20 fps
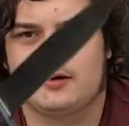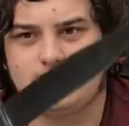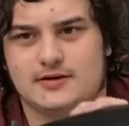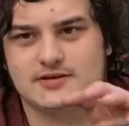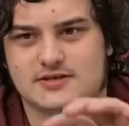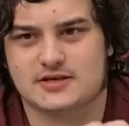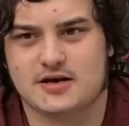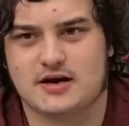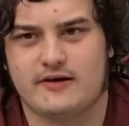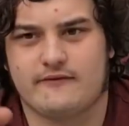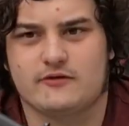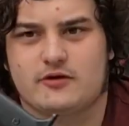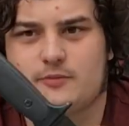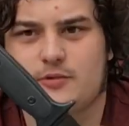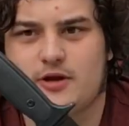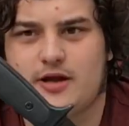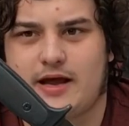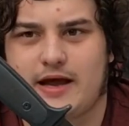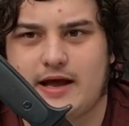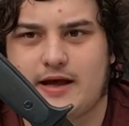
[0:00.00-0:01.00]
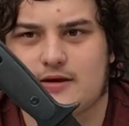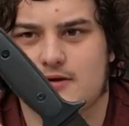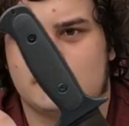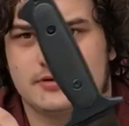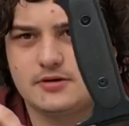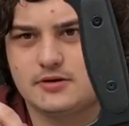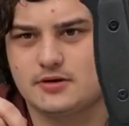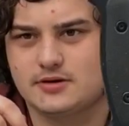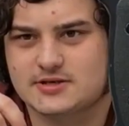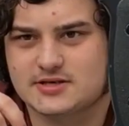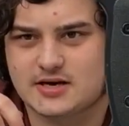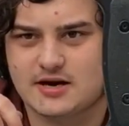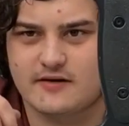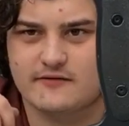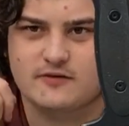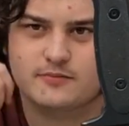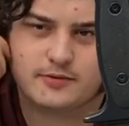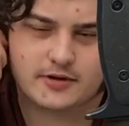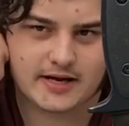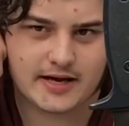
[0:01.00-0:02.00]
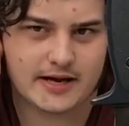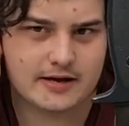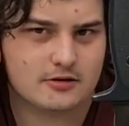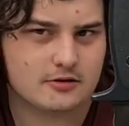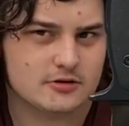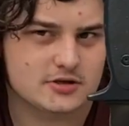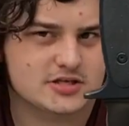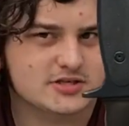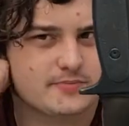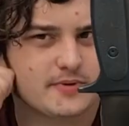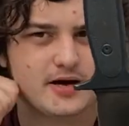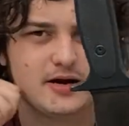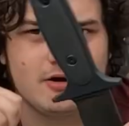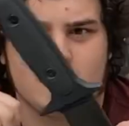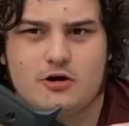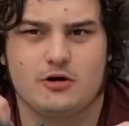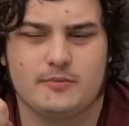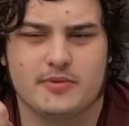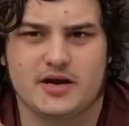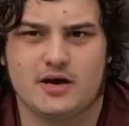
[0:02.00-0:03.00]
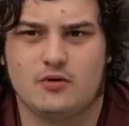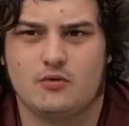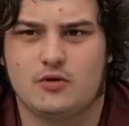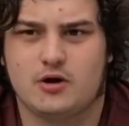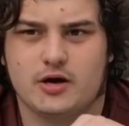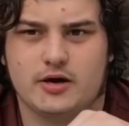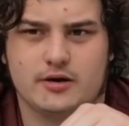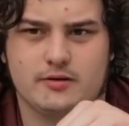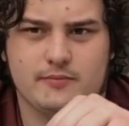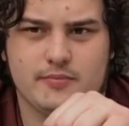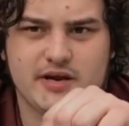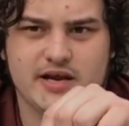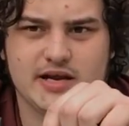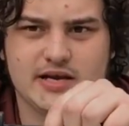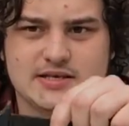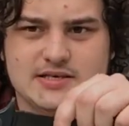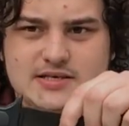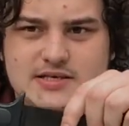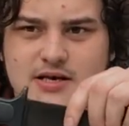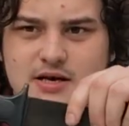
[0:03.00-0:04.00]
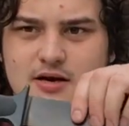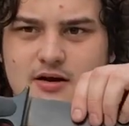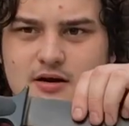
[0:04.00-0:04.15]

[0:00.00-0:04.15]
It's a comfortable handle despite all being one piece.